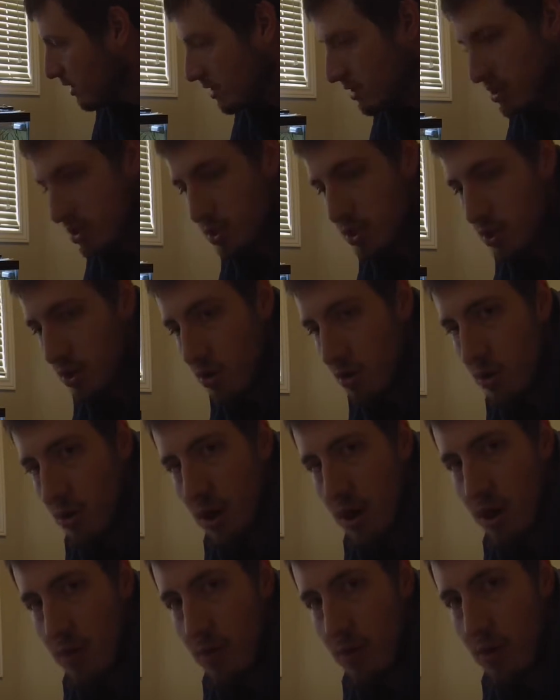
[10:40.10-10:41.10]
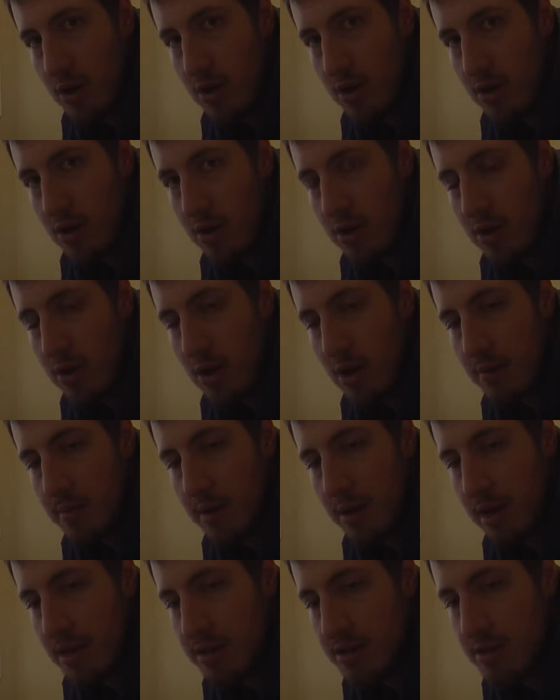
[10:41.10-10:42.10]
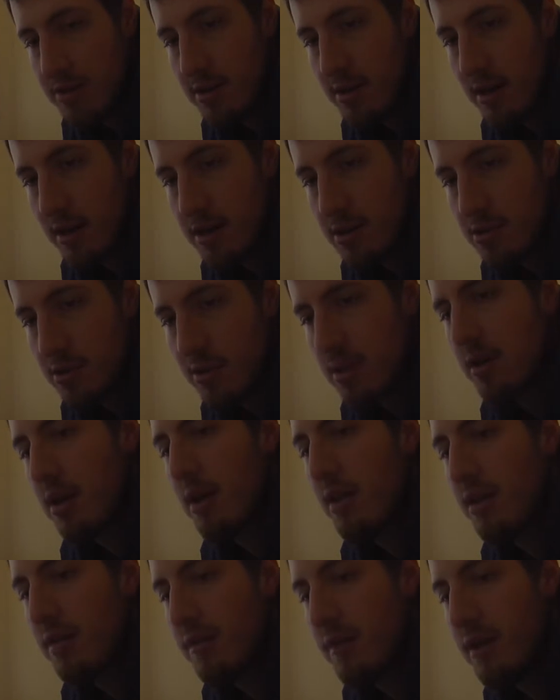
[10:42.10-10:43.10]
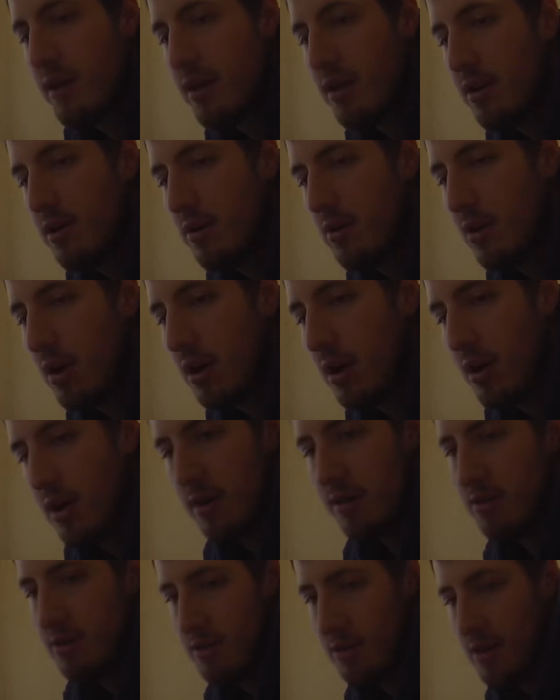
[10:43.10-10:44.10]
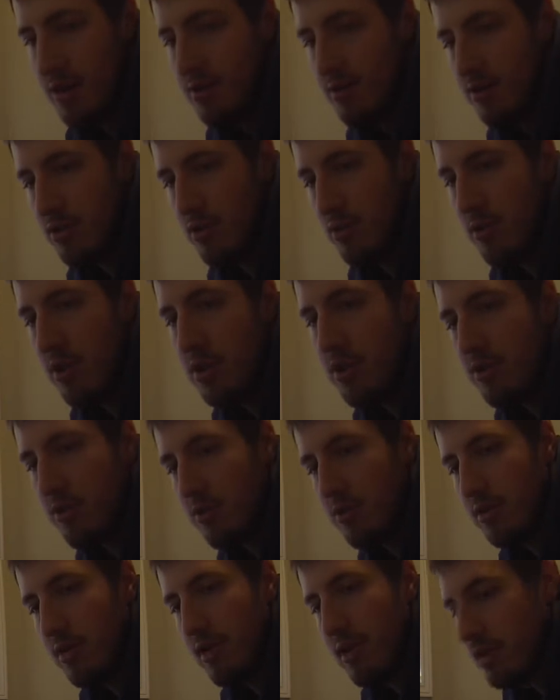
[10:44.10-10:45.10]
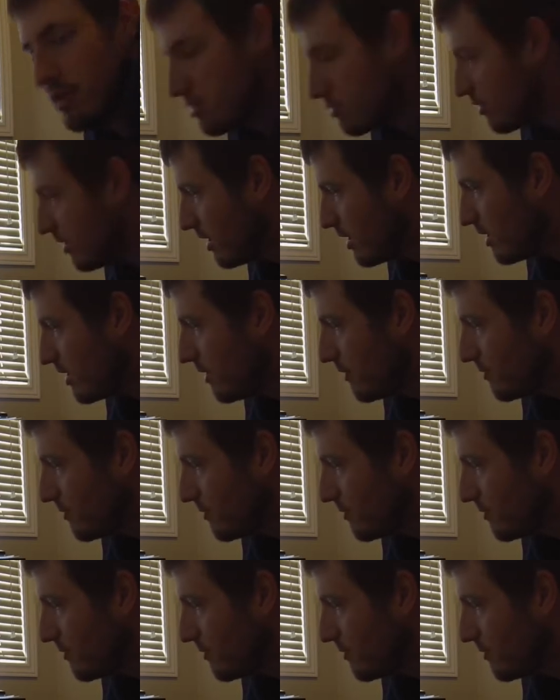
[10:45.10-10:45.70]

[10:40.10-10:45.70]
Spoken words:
So I will come back to you guys with another video either later in the week or early next week.